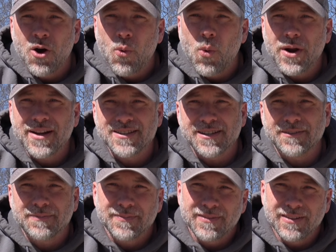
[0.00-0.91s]
what is it?
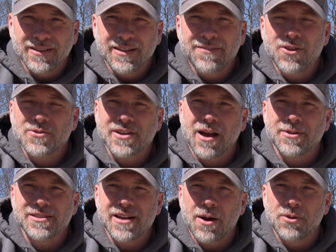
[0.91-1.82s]
Leave those
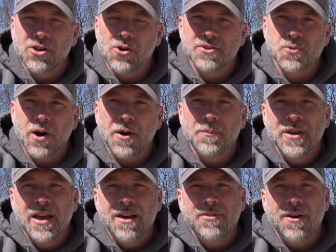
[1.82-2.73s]
comments down below as well.
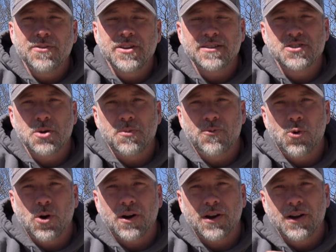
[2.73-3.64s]
If you haven't done so
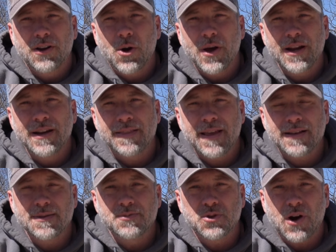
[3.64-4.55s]
before, go ahead and hit that
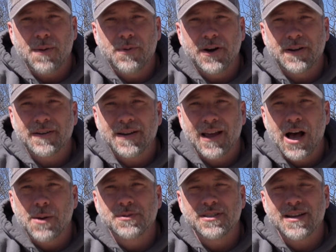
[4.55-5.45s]
subscribe button.
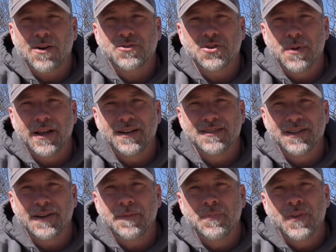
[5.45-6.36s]
Helps us out
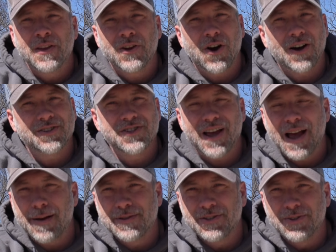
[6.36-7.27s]
tremendously. Costs you
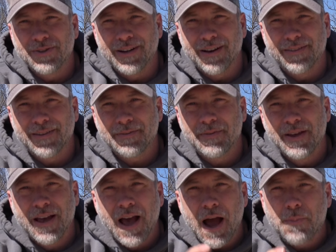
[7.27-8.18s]
absolutely nothing.
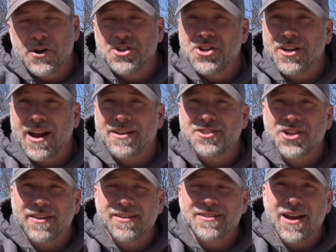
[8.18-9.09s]
I appreciate you guys
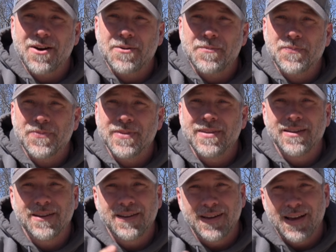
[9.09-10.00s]
checking this out.
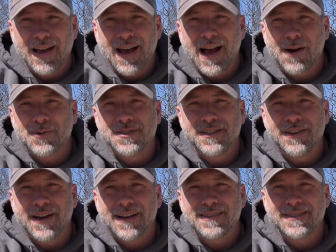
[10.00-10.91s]
I will see
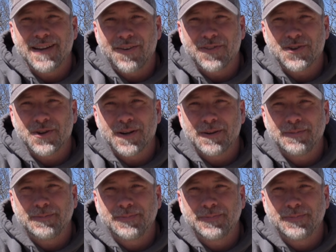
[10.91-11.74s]
you guys down the trail.